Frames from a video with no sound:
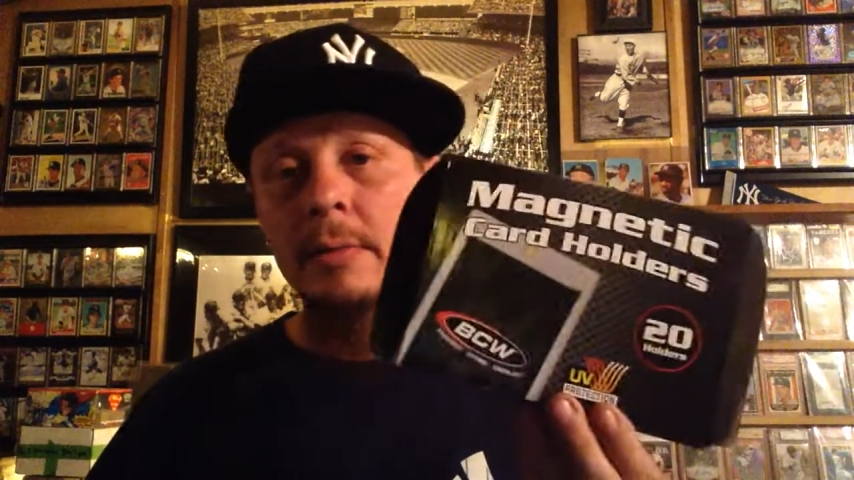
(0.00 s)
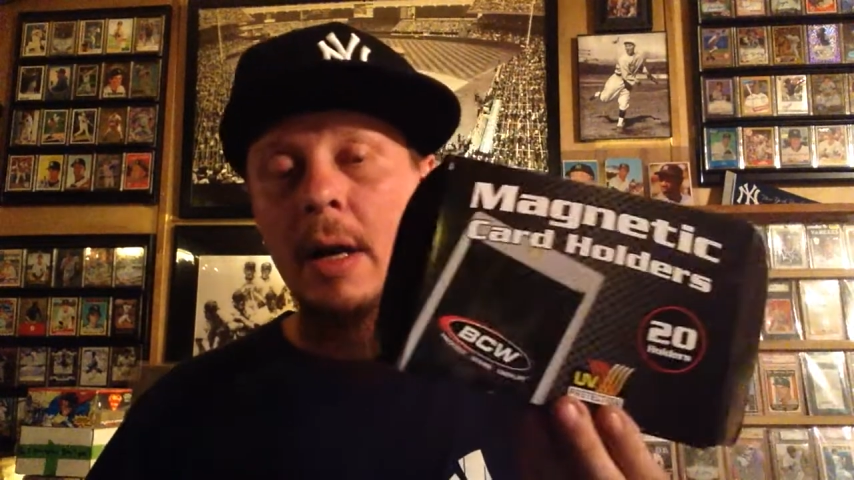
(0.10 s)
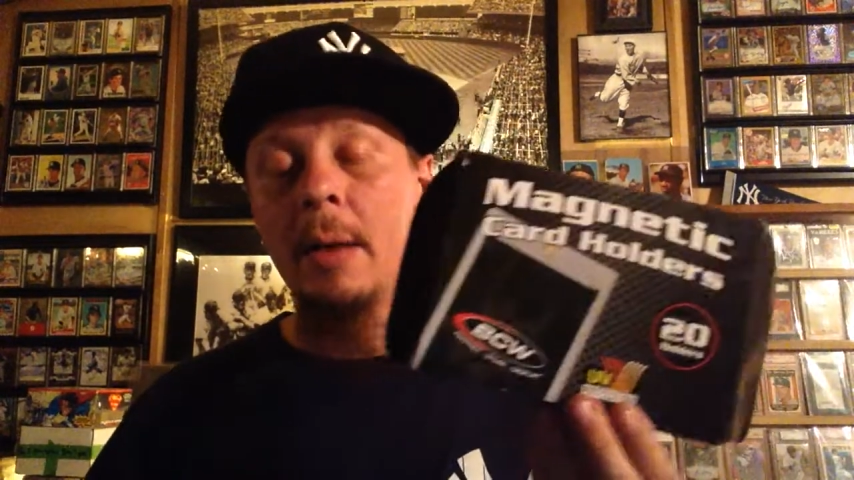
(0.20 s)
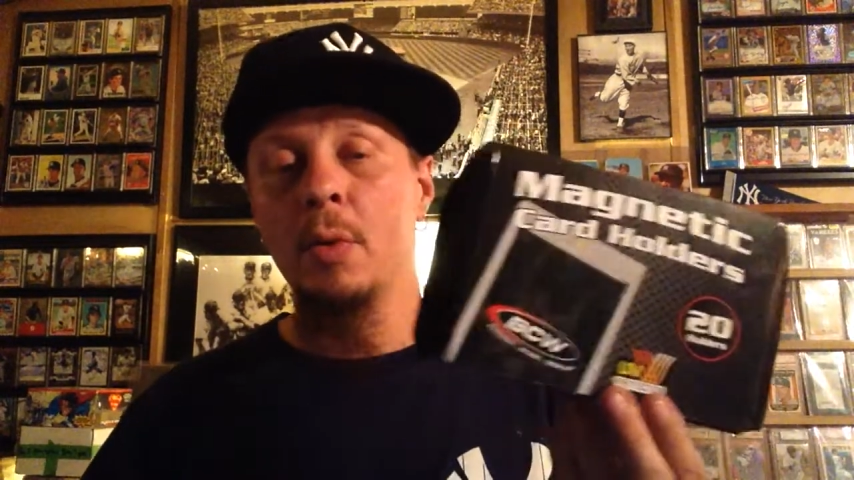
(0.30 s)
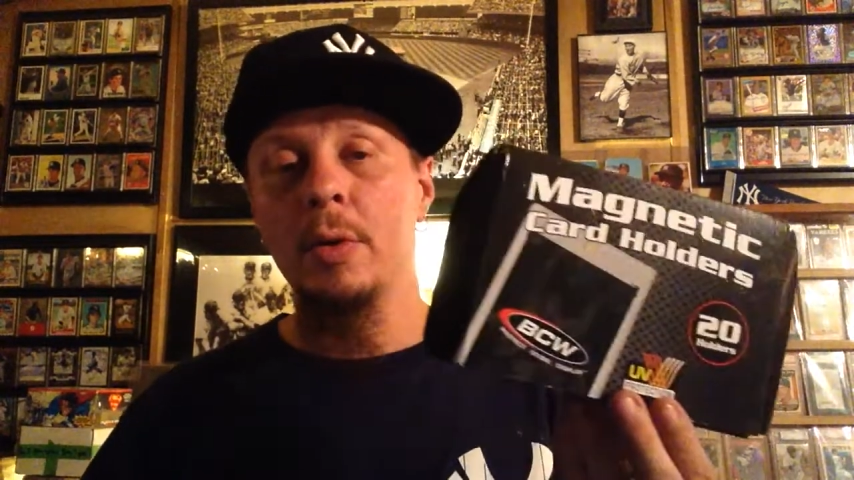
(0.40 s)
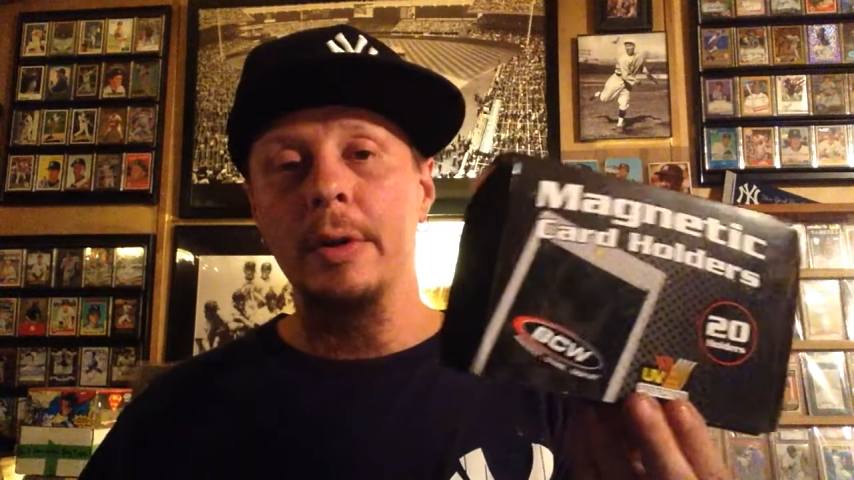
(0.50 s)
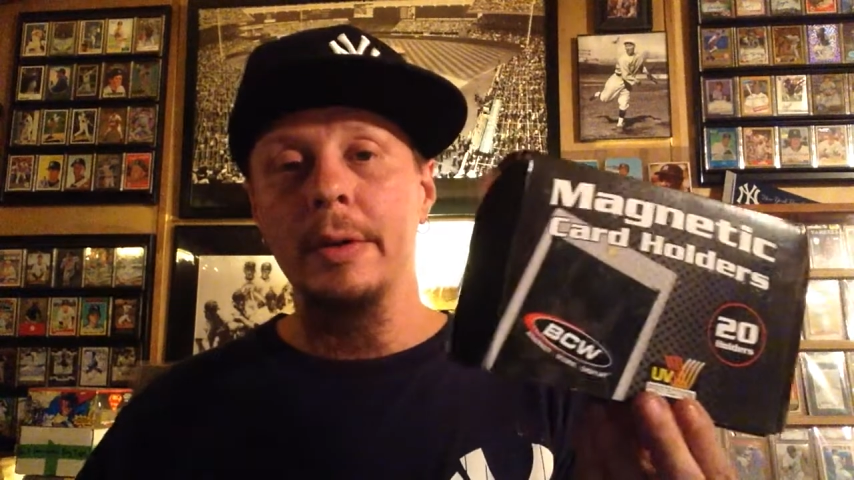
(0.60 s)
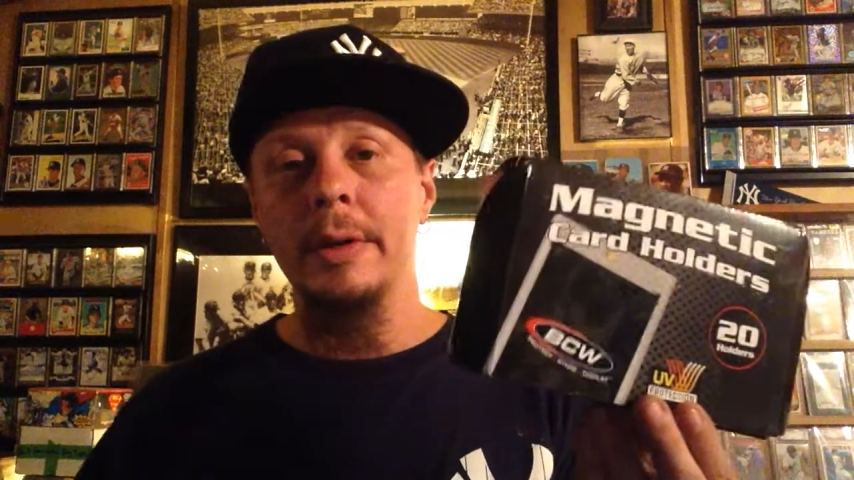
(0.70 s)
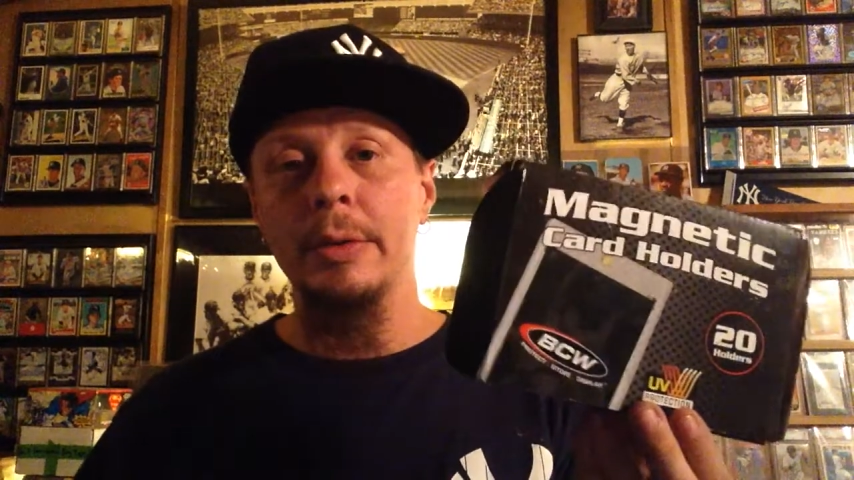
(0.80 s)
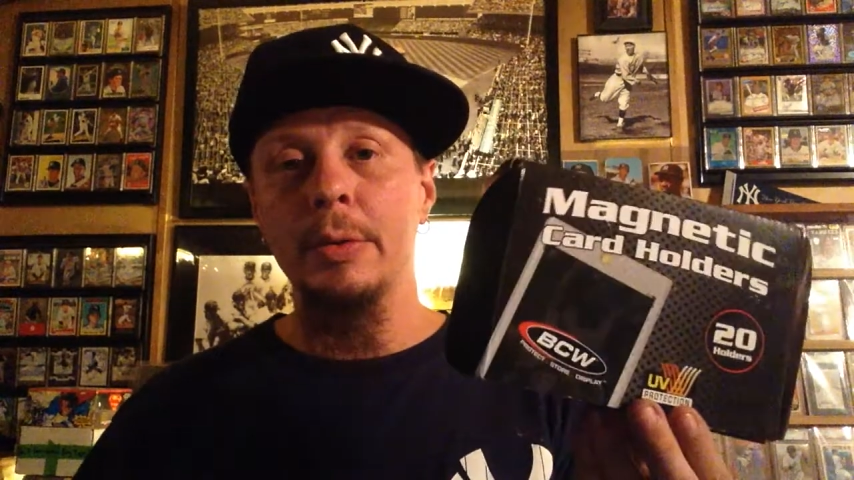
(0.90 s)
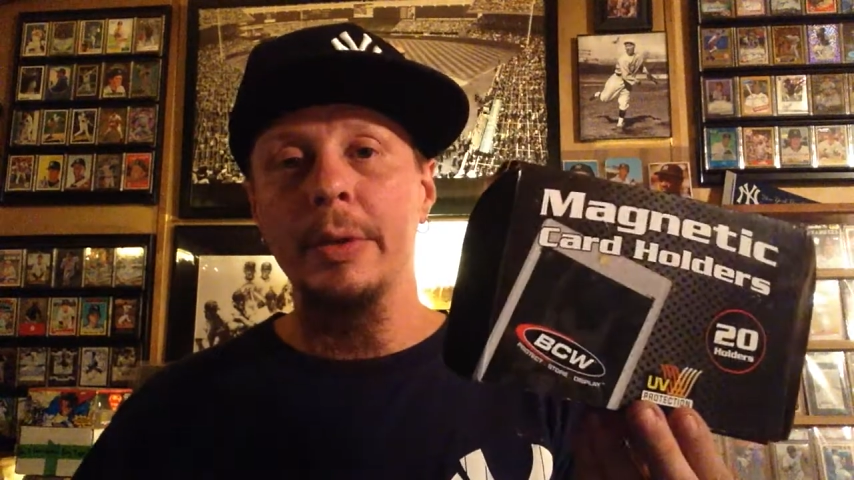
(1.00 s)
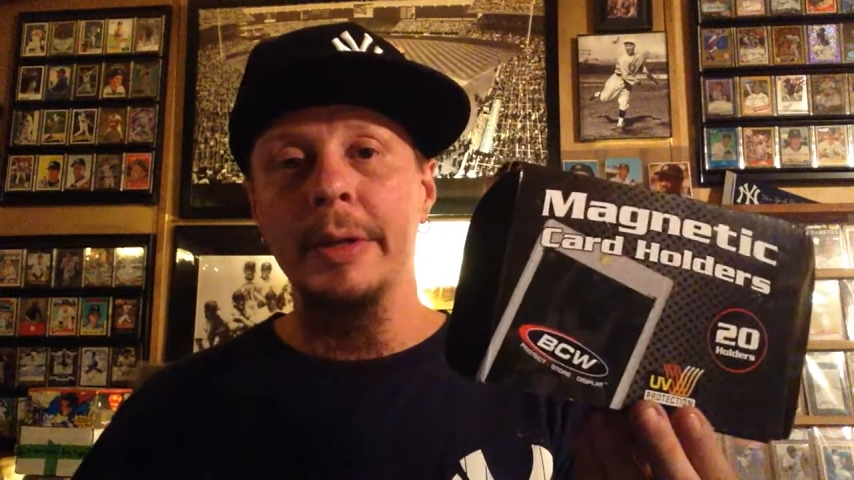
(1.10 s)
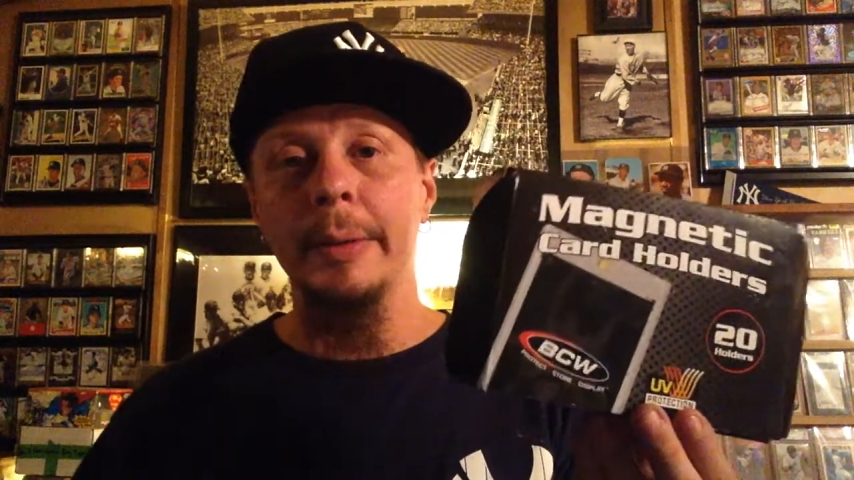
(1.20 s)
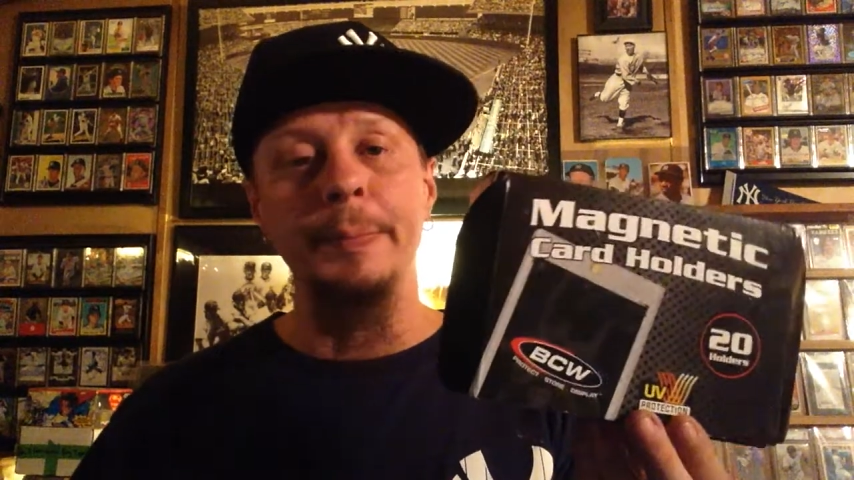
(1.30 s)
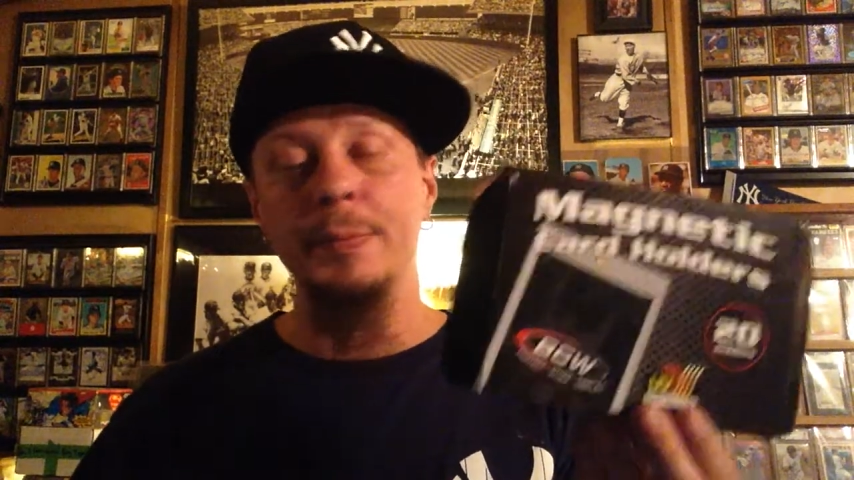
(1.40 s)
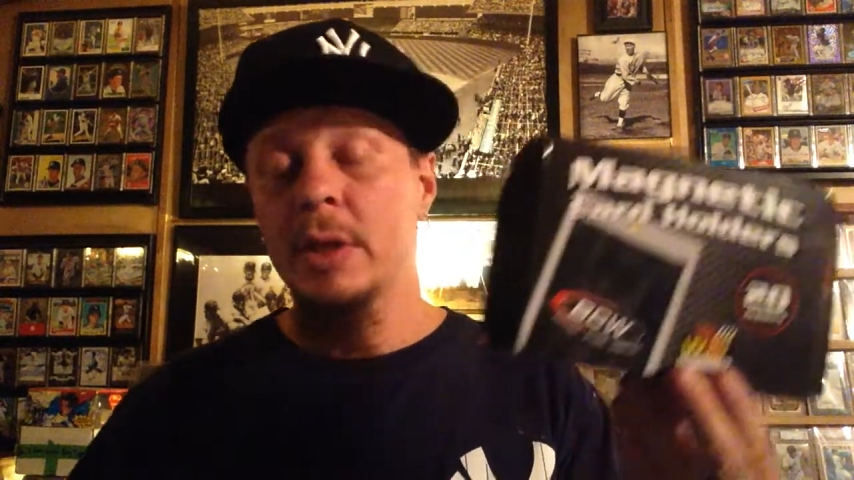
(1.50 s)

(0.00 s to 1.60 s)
I'm ordering it through him.